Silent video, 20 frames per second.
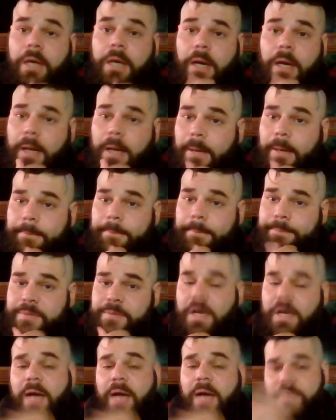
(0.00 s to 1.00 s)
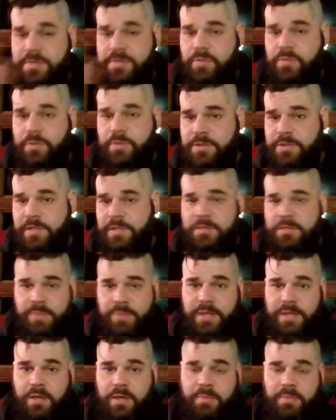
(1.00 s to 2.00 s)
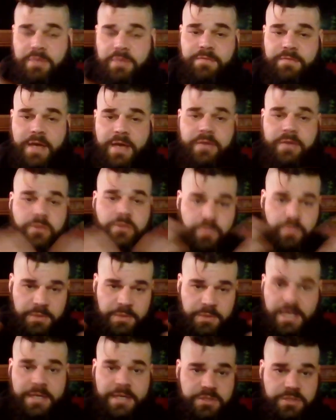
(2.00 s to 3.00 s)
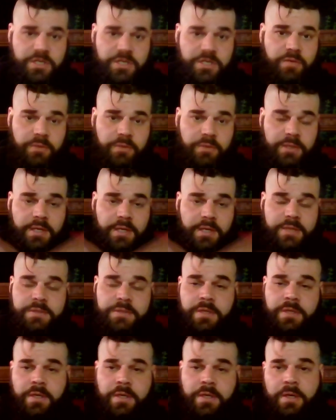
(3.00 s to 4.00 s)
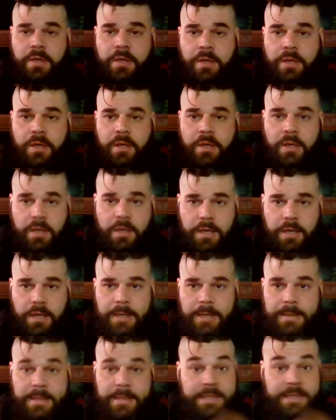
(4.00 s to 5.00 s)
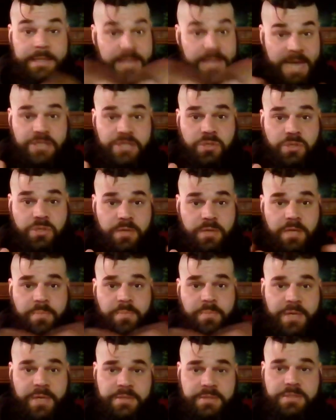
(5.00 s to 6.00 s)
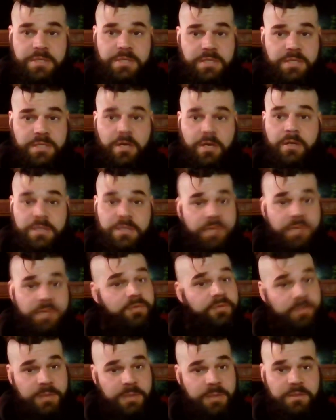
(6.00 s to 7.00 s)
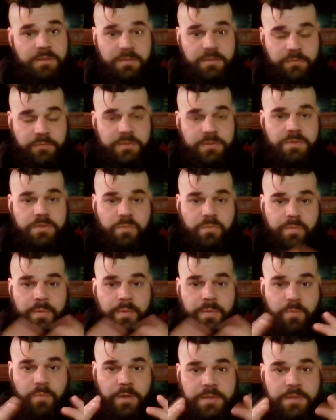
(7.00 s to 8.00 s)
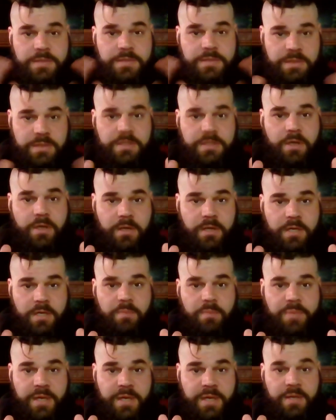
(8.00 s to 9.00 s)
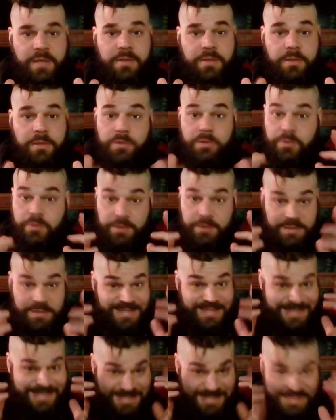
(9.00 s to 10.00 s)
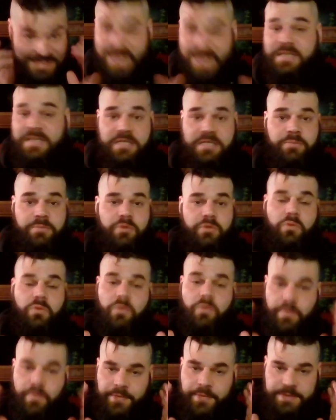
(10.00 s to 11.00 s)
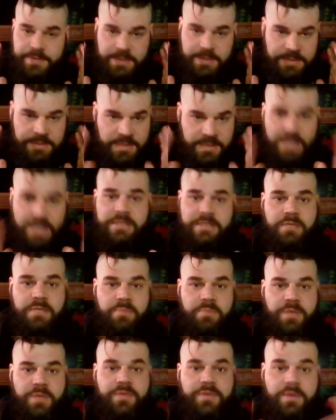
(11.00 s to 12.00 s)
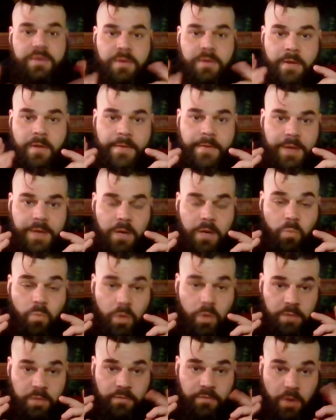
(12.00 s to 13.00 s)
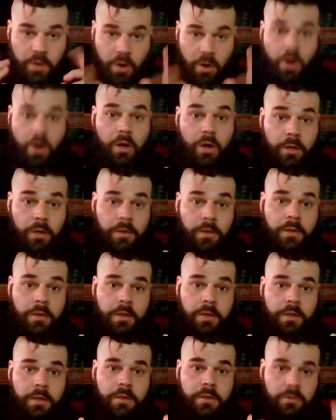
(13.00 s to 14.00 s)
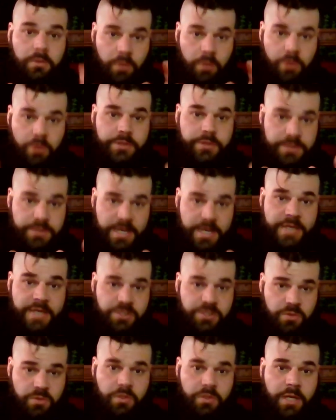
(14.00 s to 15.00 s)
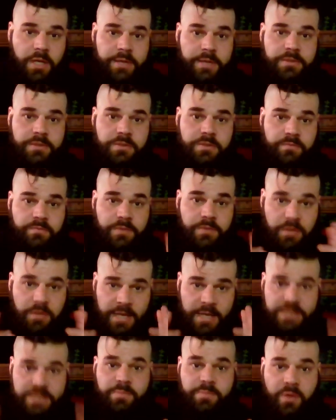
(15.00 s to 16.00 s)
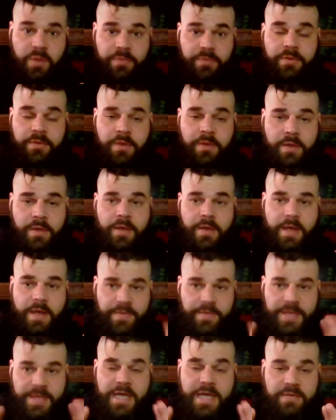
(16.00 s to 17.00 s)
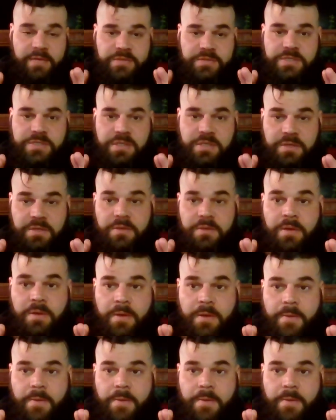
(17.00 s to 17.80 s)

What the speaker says: Obviously, once again, dependent on many factors, but that is generally the case. In national campaigns, CTR can definitely make the difference. We've been a CTR campaign using this exact same tool, this exact same method on one of our largest national clients for the last month, and they have seen